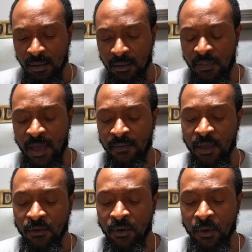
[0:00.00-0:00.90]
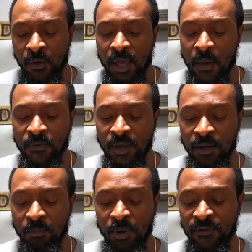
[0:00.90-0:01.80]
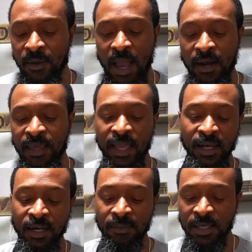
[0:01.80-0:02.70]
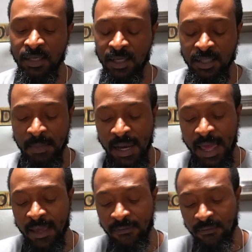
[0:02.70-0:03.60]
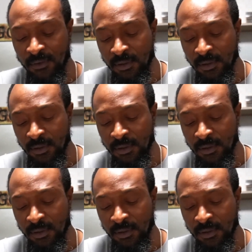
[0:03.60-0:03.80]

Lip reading: that it was going to bring some kind of healing into my life,